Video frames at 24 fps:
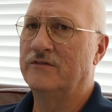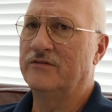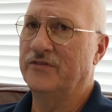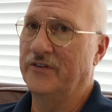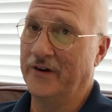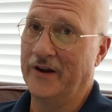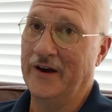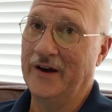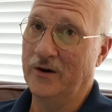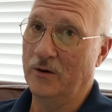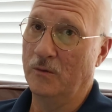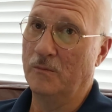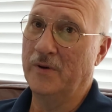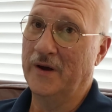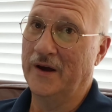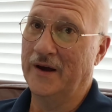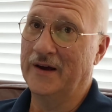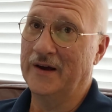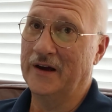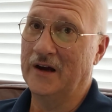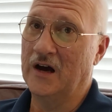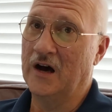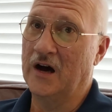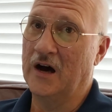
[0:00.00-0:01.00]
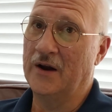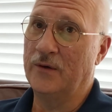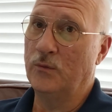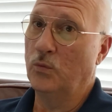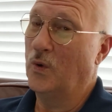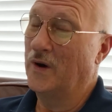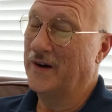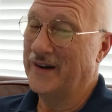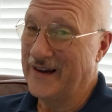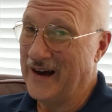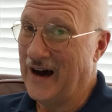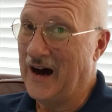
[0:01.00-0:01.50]
for not obeying God.
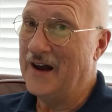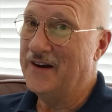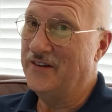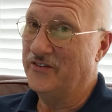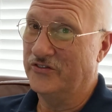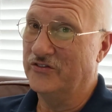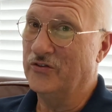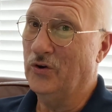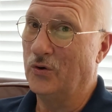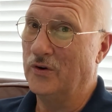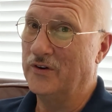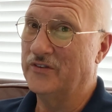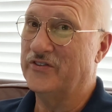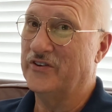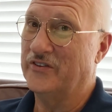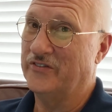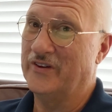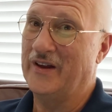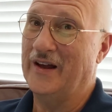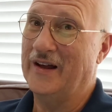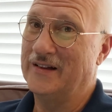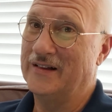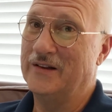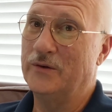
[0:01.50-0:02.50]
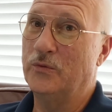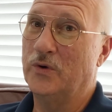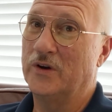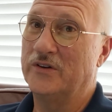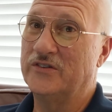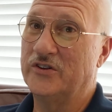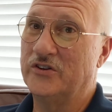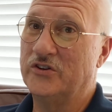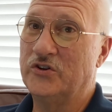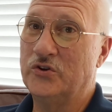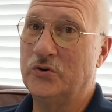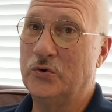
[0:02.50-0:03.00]
When God has told us exactly
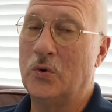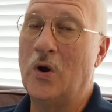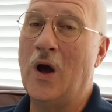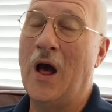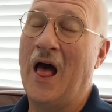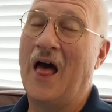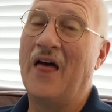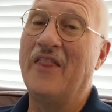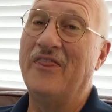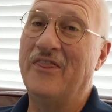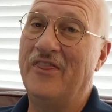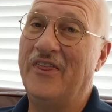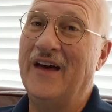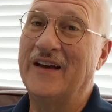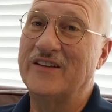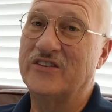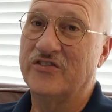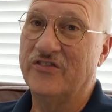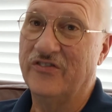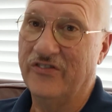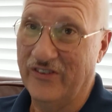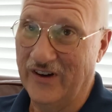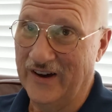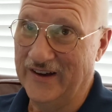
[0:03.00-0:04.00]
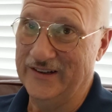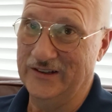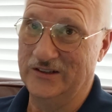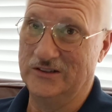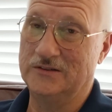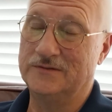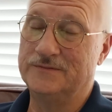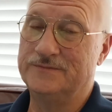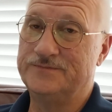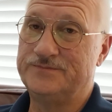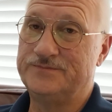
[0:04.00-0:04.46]
what to do, that's final.